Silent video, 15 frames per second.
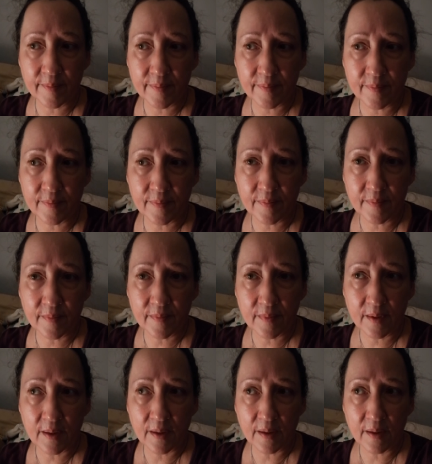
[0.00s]

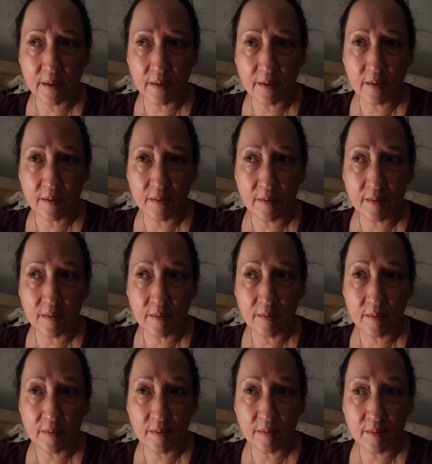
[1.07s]

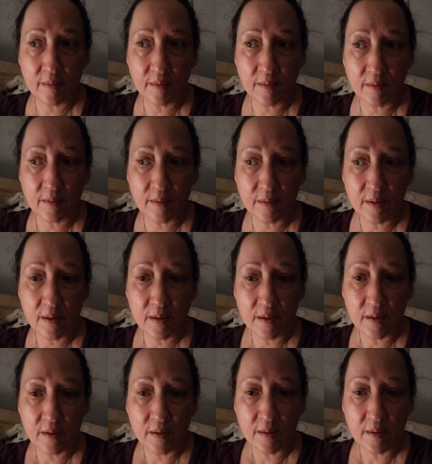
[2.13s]

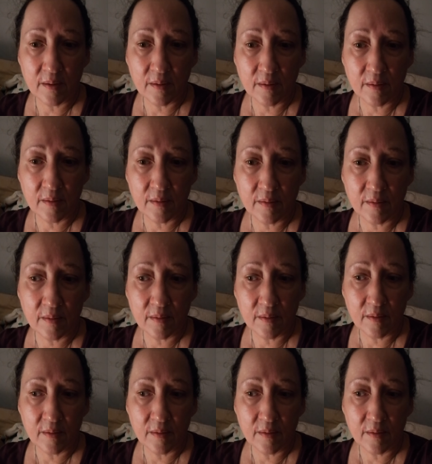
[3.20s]
(no one is talking)